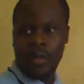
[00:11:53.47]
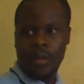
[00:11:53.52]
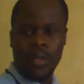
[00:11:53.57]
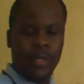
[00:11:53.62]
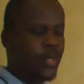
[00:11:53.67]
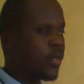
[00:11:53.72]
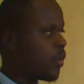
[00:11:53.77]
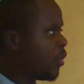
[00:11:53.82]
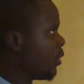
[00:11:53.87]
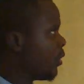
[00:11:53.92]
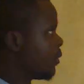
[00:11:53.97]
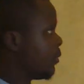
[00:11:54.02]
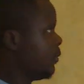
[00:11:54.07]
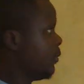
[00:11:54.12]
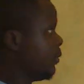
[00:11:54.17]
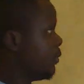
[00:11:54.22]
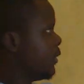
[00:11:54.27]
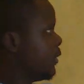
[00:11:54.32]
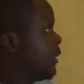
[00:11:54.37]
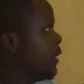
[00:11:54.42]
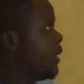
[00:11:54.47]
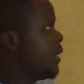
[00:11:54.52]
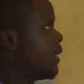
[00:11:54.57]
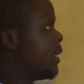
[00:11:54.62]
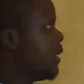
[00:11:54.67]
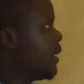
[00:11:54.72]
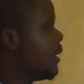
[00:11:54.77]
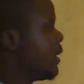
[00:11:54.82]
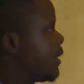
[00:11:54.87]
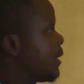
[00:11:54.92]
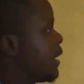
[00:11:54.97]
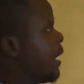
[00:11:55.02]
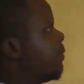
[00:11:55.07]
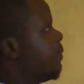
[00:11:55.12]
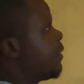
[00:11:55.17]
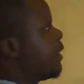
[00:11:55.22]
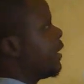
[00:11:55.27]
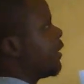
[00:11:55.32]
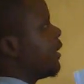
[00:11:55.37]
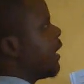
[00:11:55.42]
So
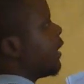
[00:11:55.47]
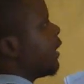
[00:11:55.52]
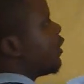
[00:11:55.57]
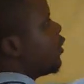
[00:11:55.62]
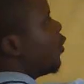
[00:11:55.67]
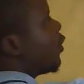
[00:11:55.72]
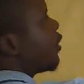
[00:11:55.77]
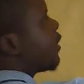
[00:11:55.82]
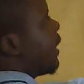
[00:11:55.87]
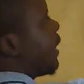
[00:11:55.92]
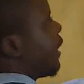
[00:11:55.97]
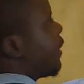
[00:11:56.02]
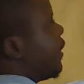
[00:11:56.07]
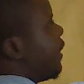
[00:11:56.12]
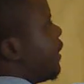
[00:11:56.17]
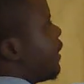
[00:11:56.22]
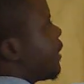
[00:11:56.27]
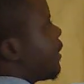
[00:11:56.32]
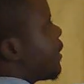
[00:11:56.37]
something that looks like this,